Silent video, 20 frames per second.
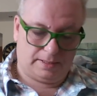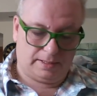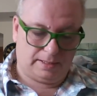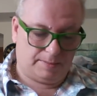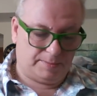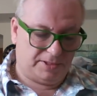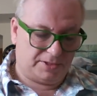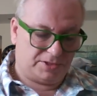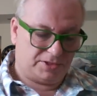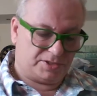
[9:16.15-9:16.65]
I
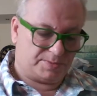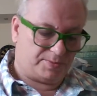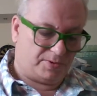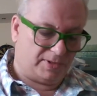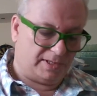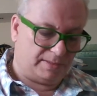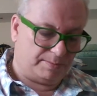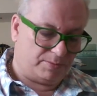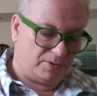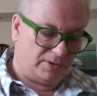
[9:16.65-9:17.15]
mean just
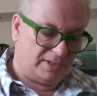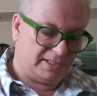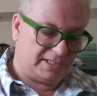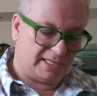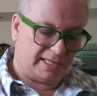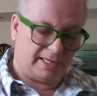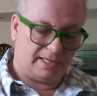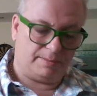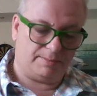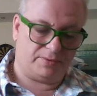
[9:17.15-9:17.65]
point
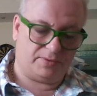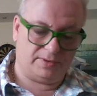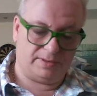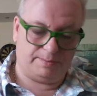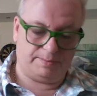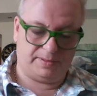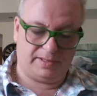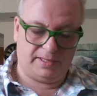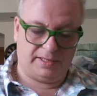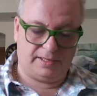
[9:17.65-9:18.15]
A and
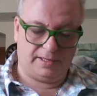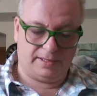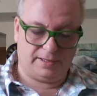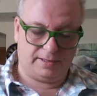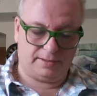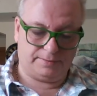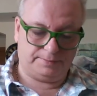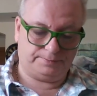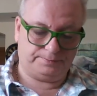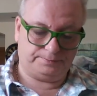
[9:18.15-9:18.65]
point B
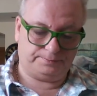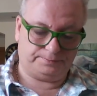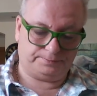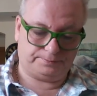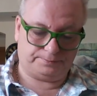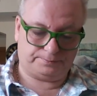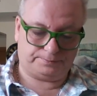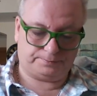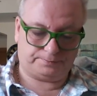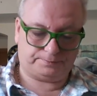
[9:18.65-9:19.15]
here,
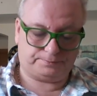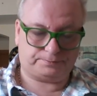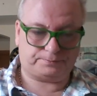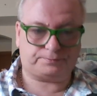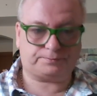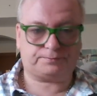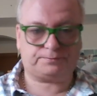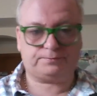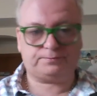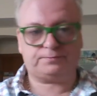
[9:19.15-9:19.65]

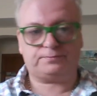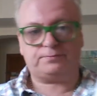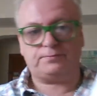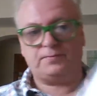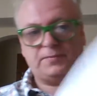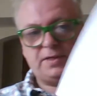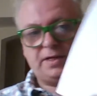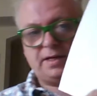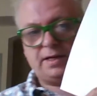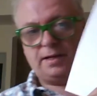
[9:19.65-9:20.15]

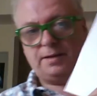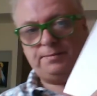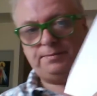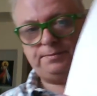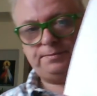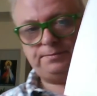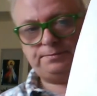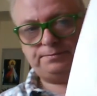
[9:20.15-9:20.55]
yeah,